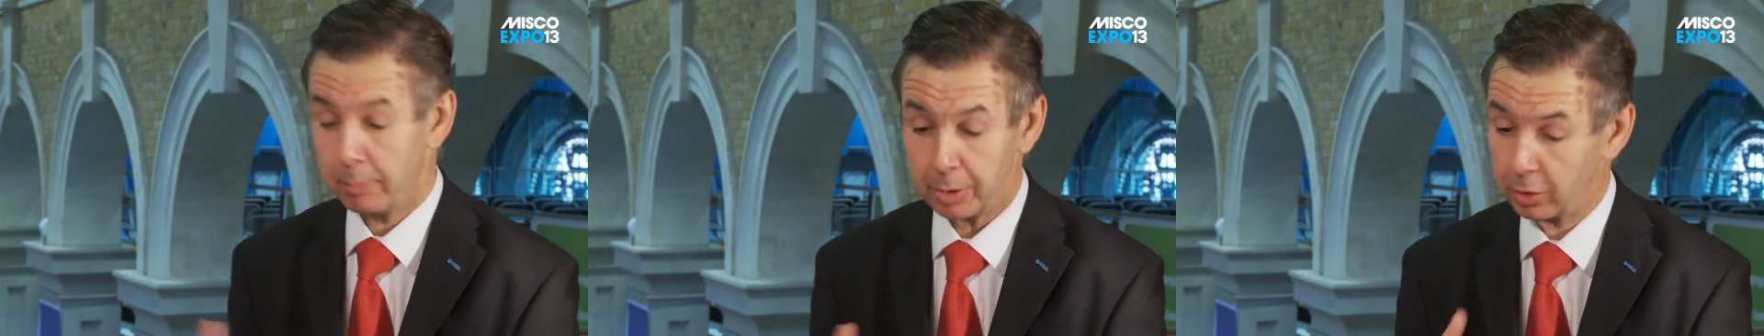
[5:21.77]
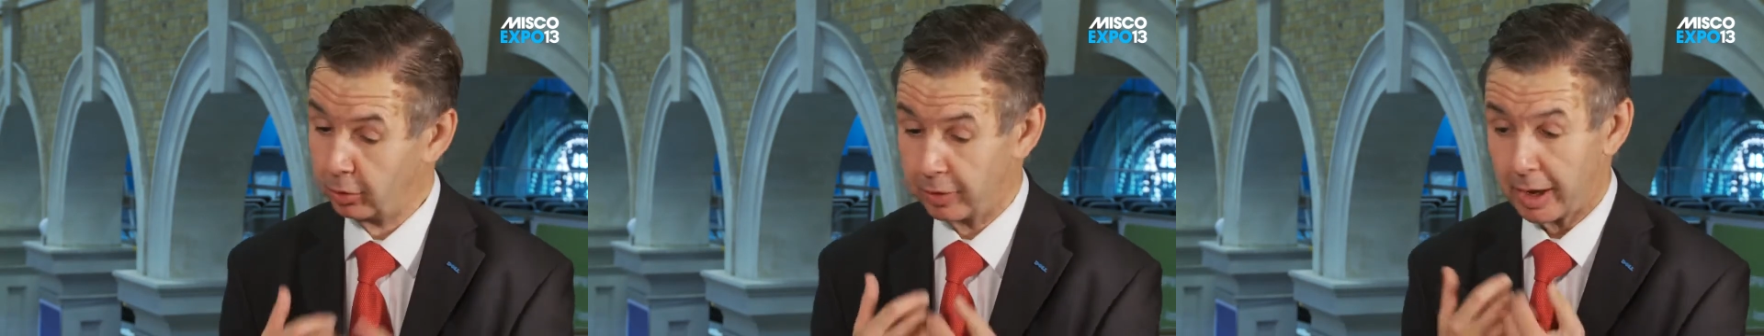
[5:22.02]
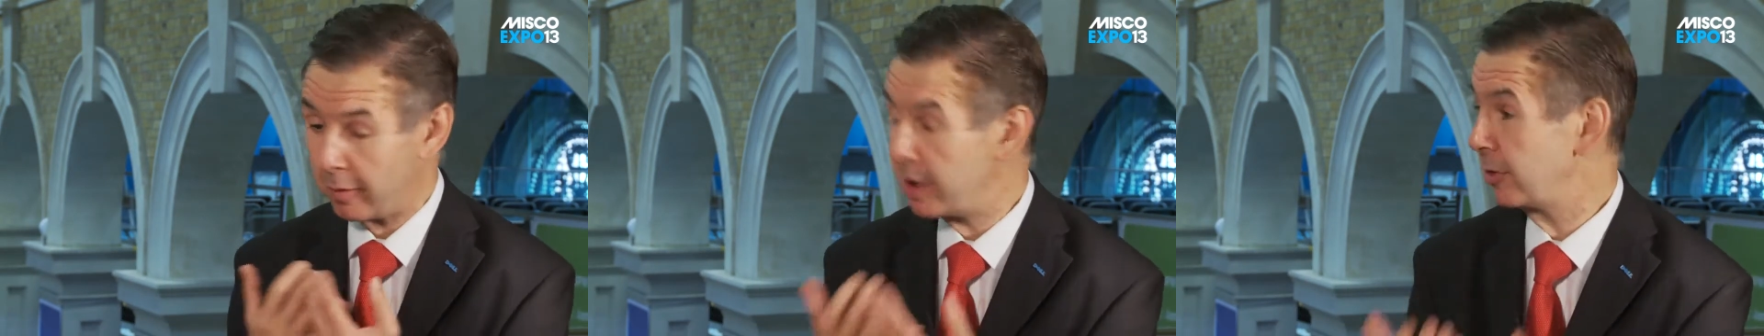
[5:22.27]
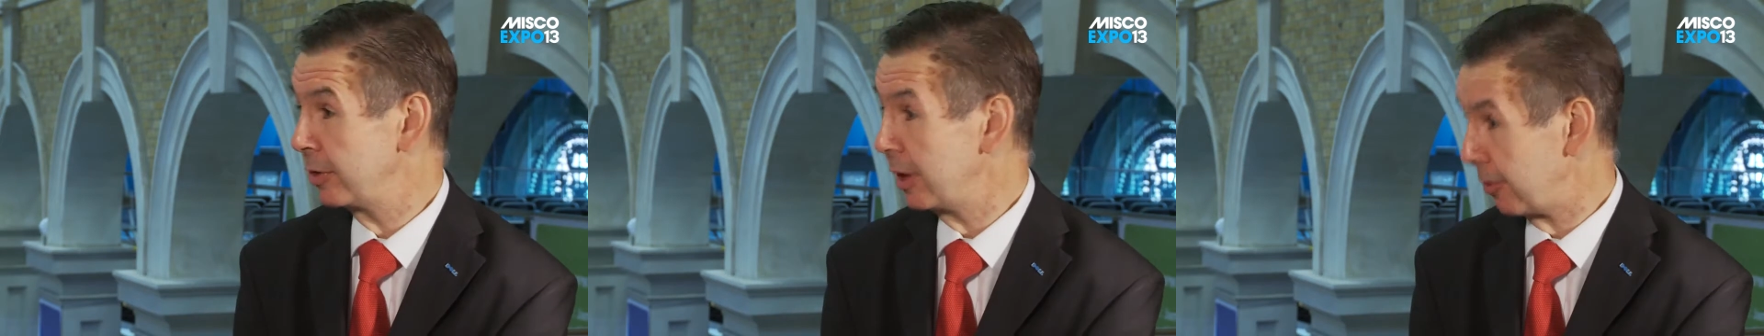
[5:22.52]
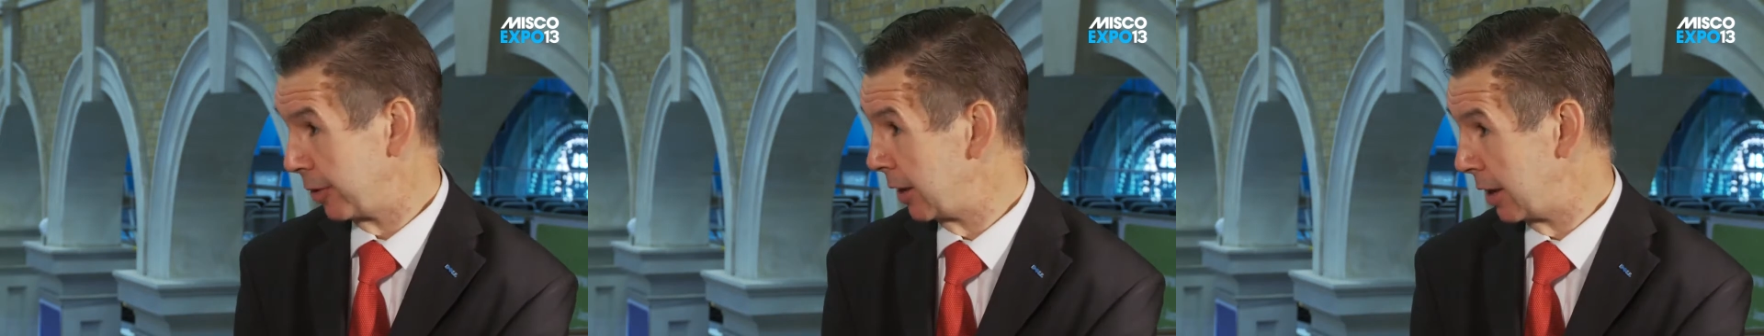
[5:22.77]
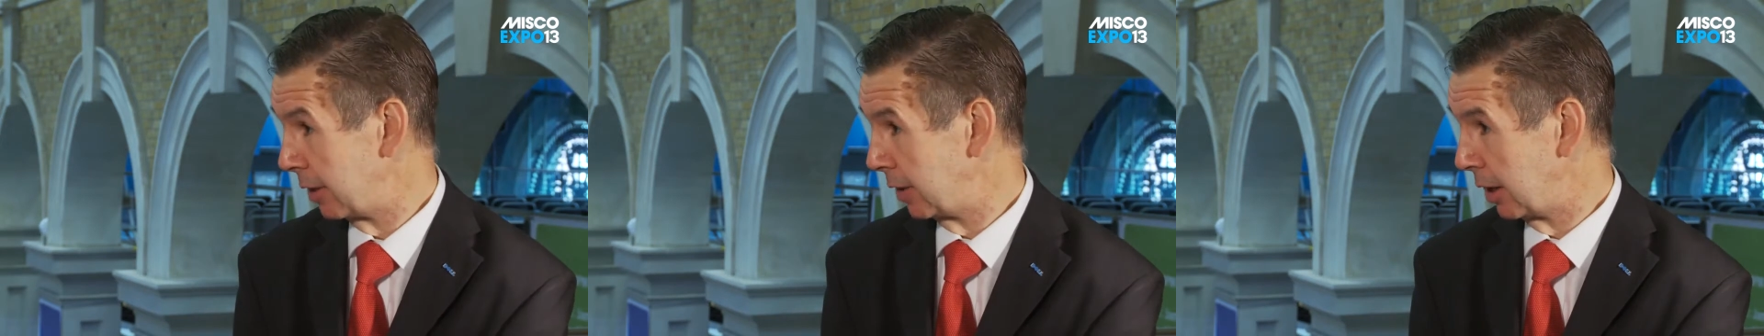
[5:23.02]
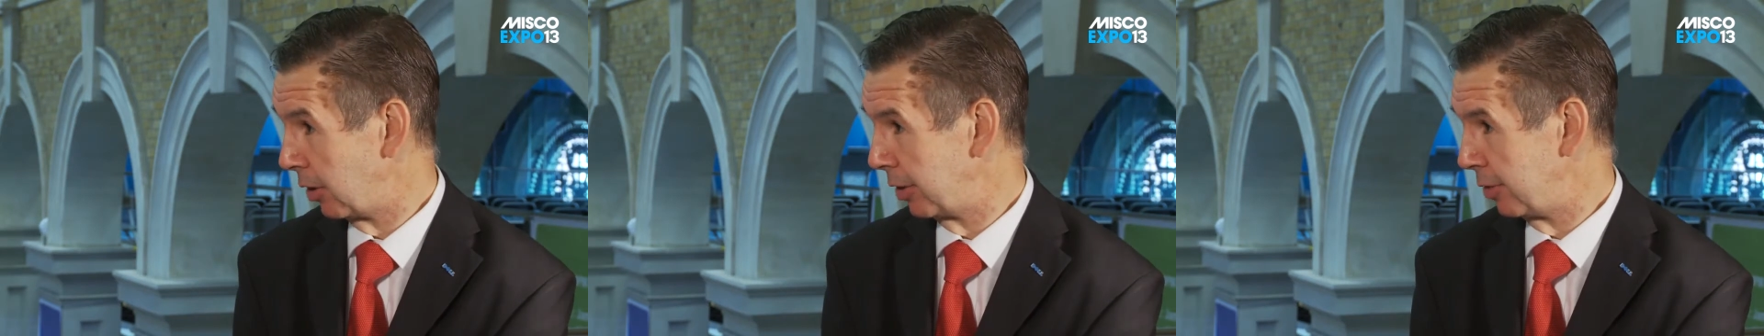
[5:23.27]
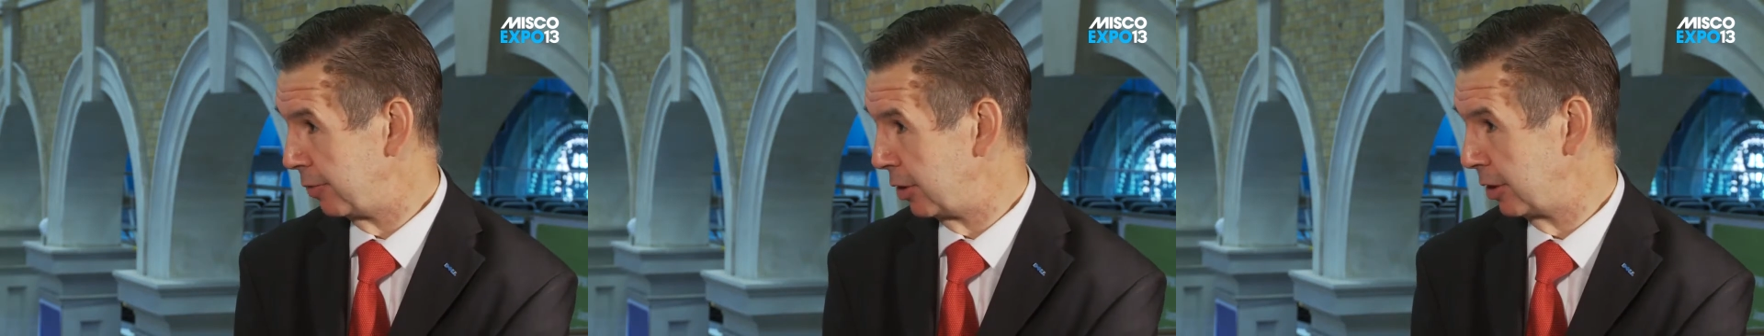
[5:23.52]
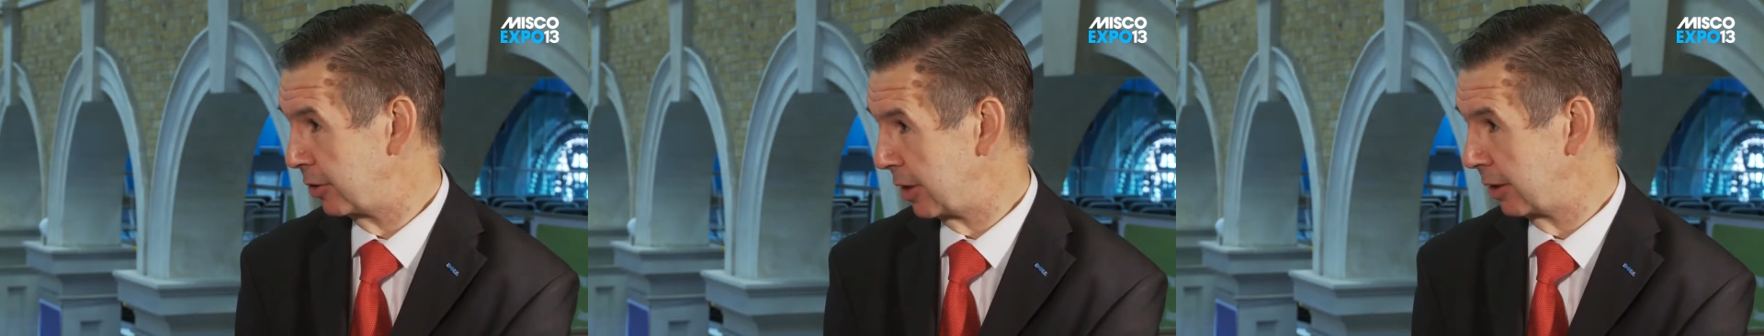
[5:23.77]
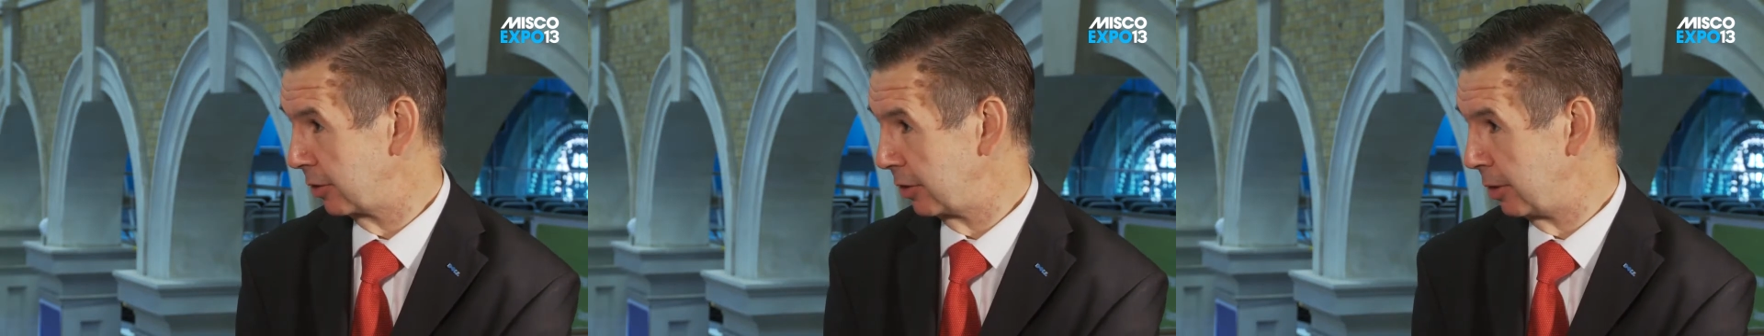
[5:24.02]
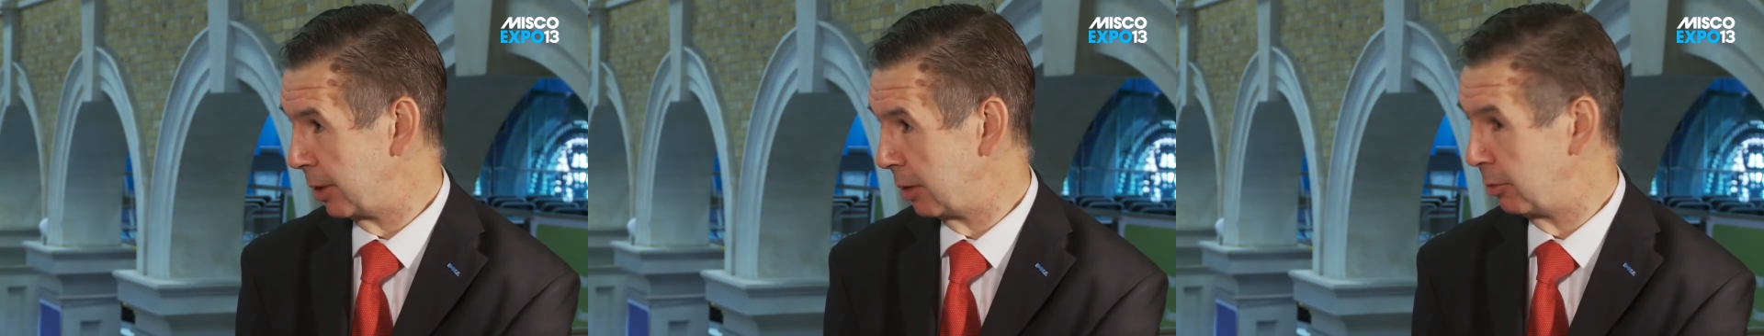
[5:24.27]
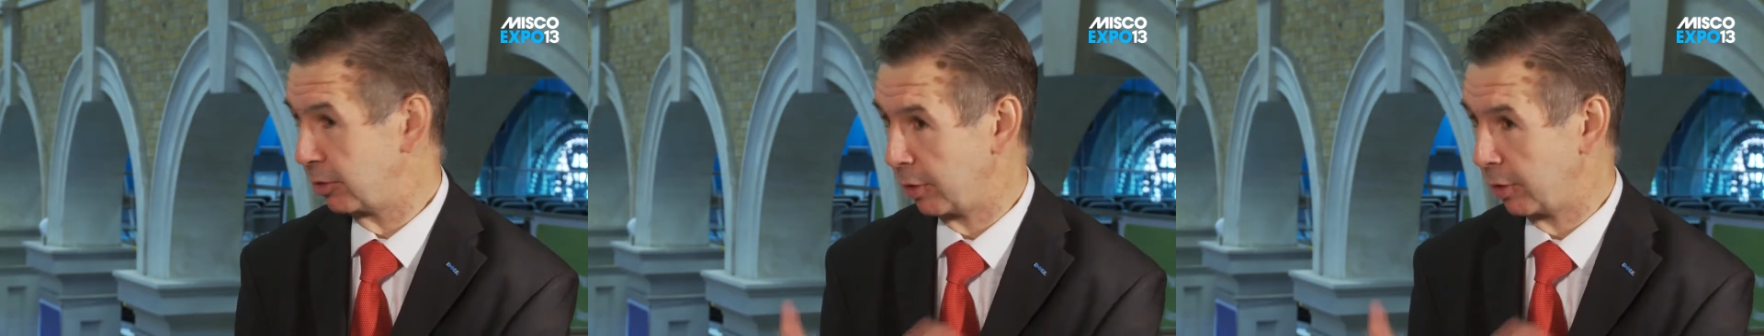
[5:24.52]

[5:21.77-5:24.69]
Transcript: because there is nothing out there like the VRTX at the moment.